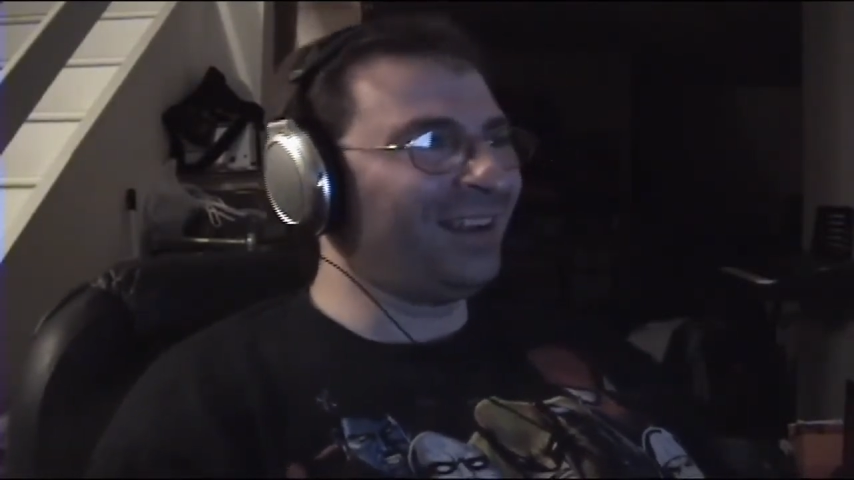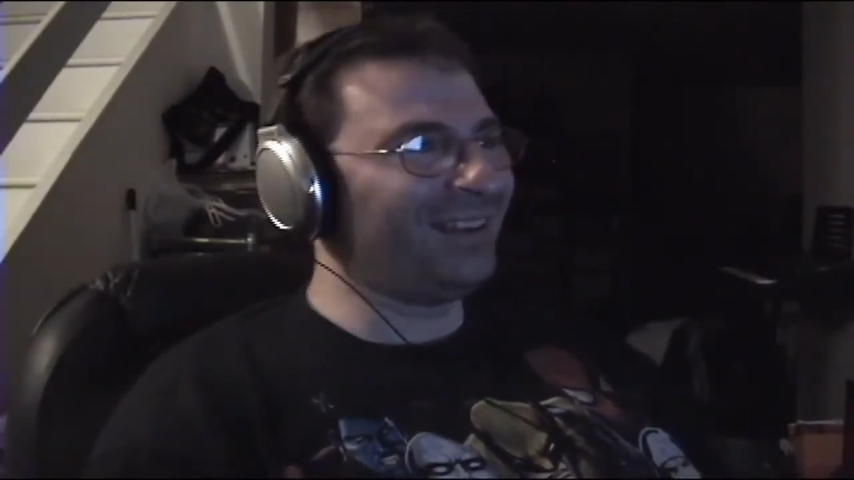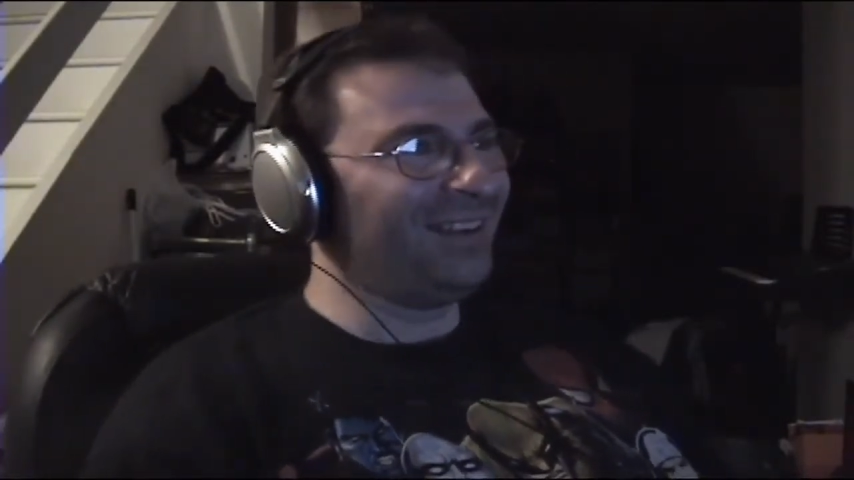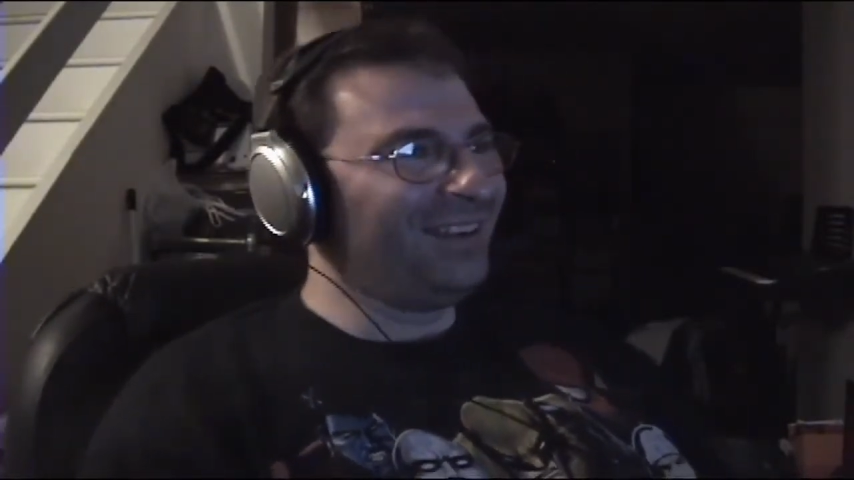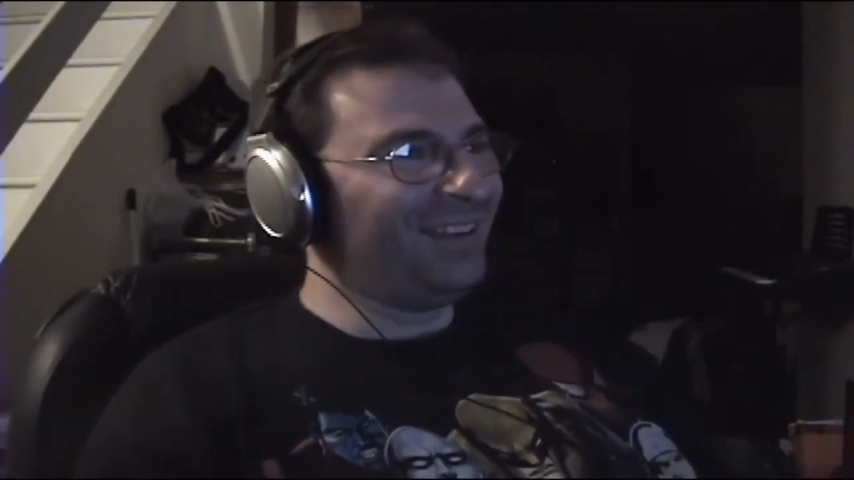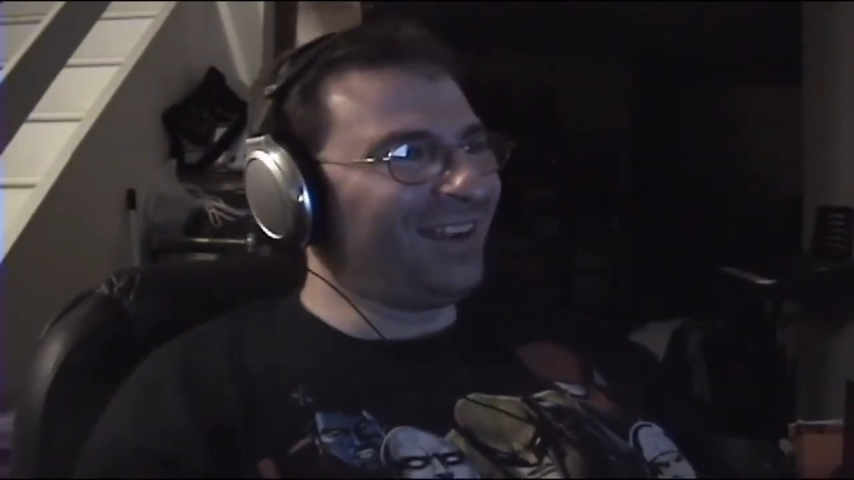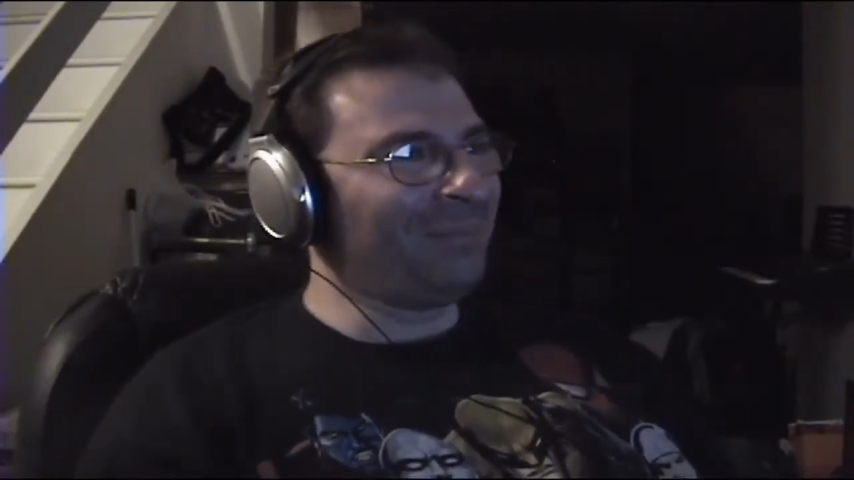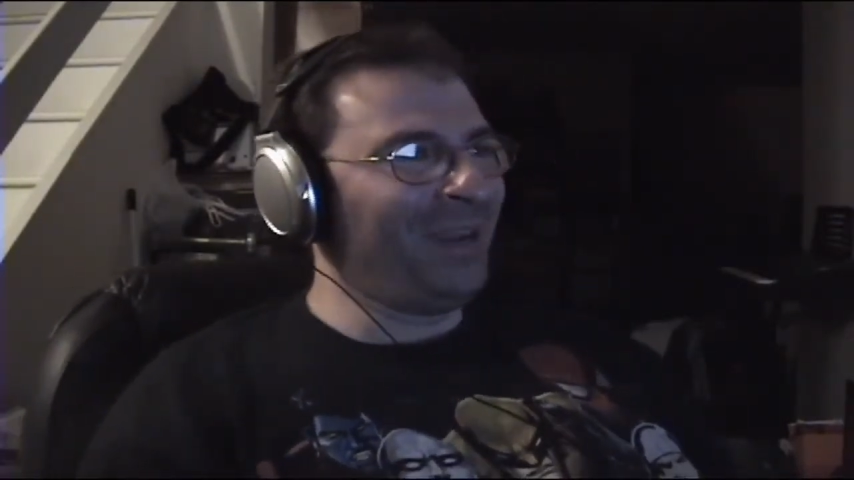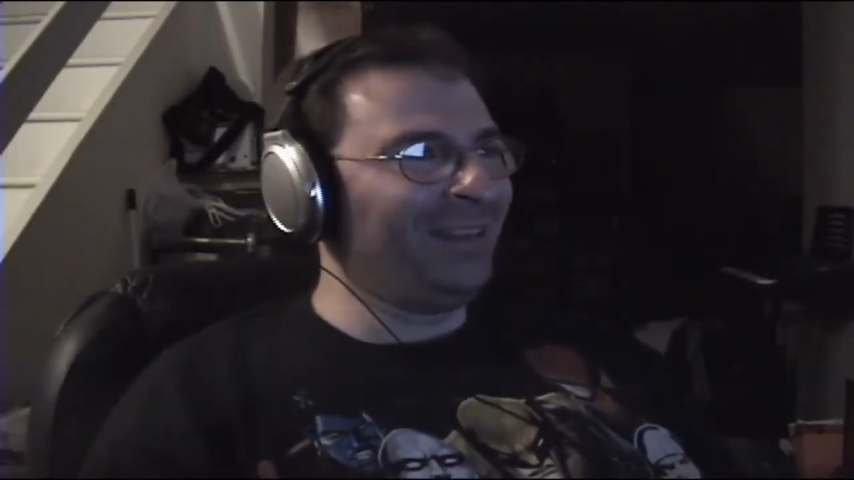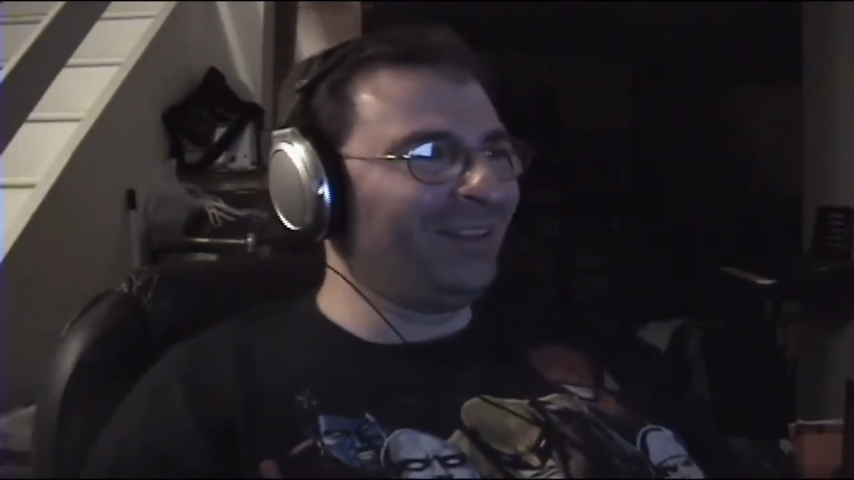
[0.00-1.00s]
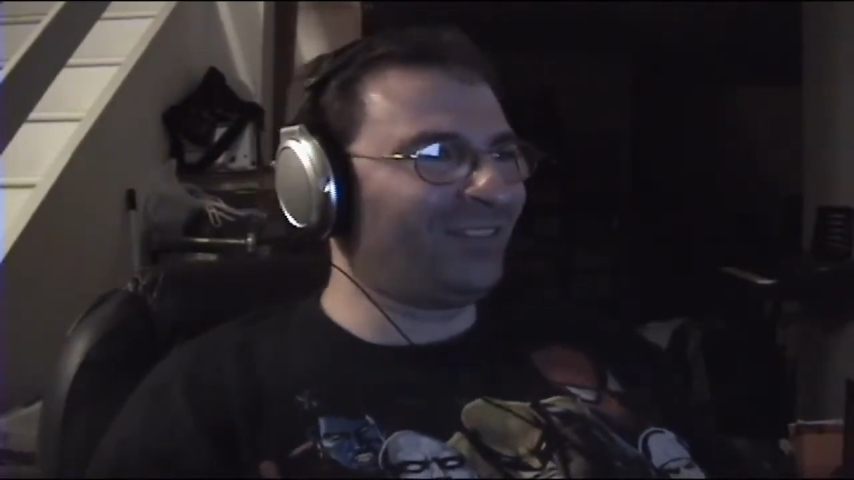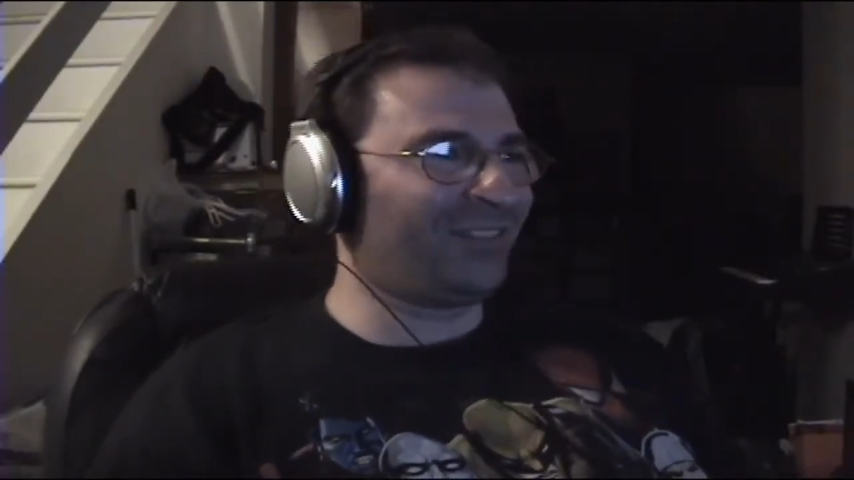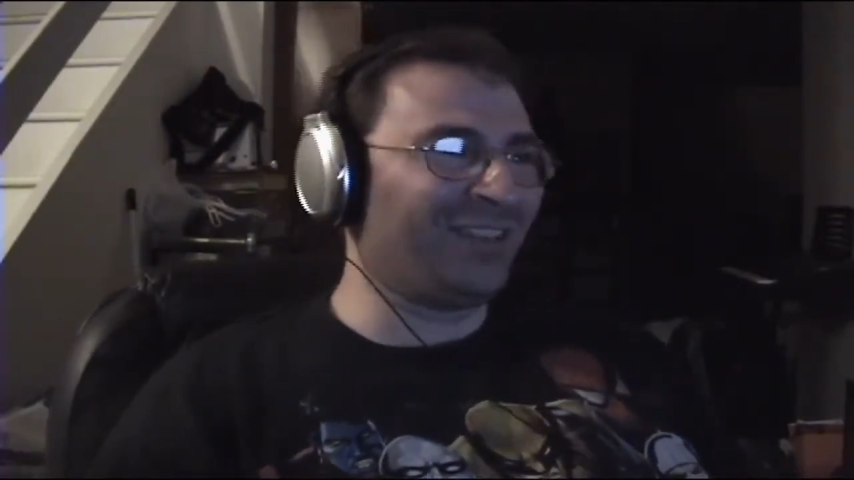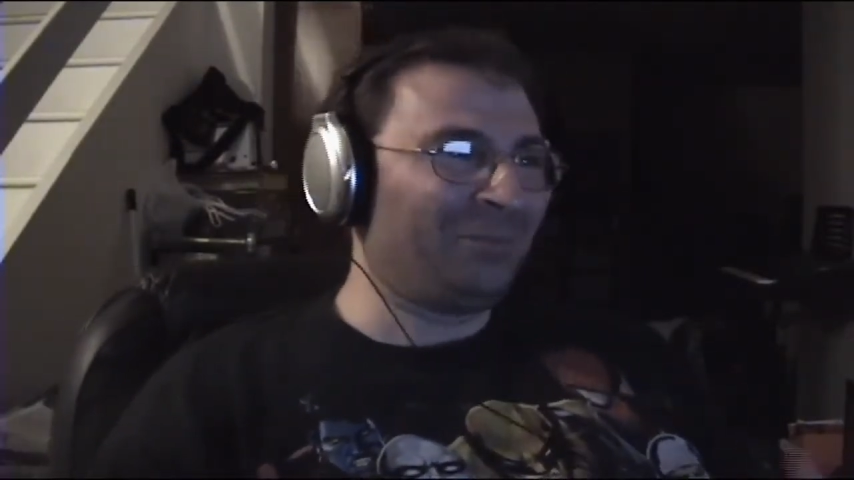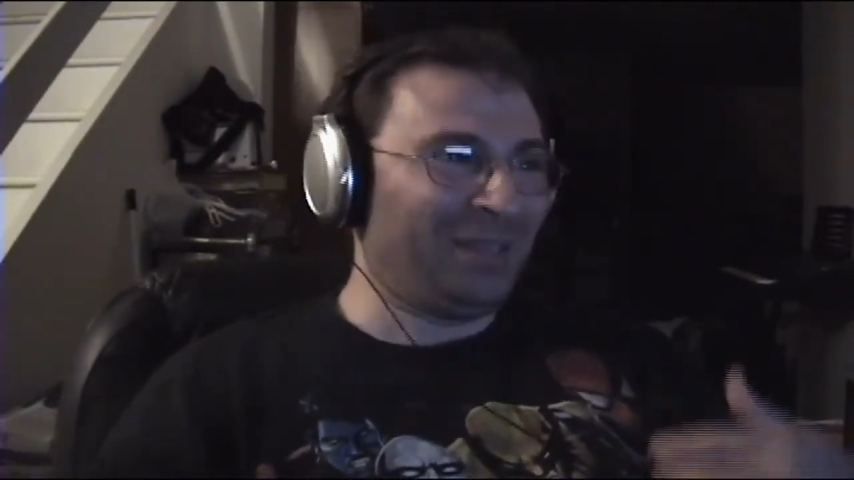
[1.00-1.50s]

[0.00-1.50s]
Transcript: I mean, it's just